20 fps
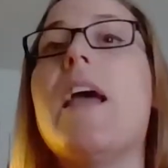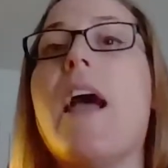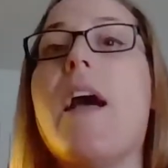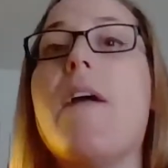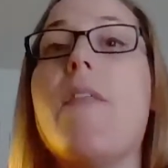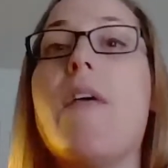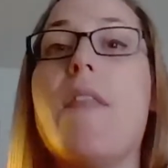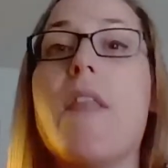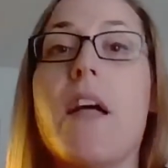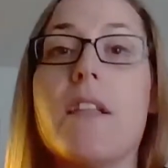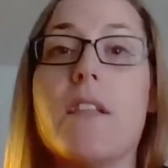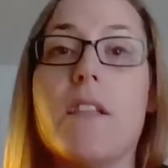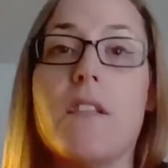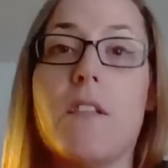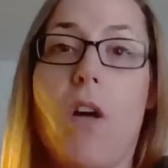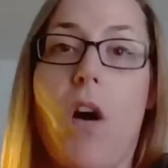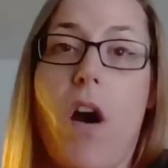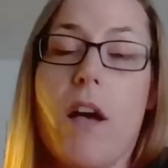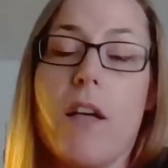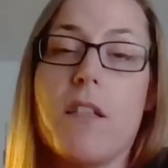And then that
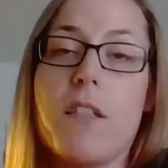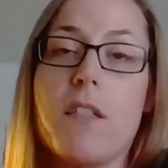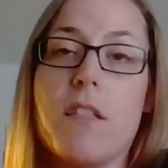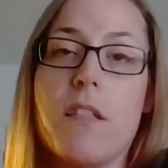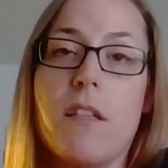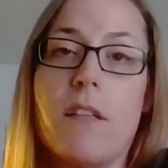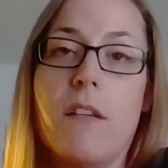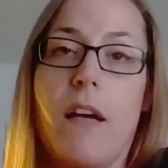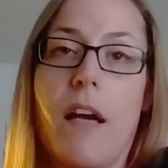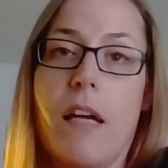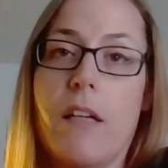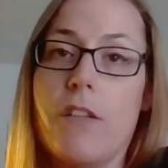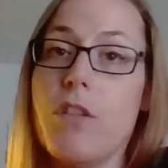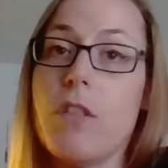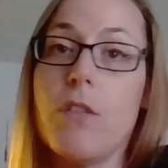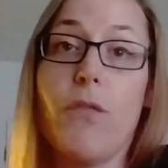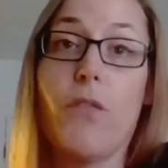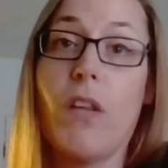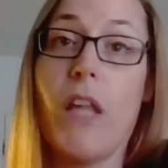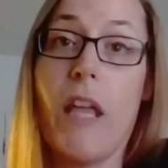sauce
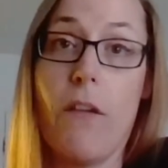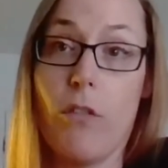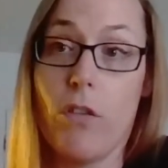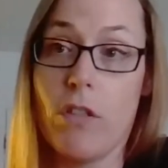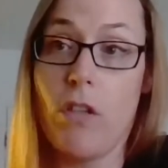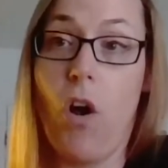just flavors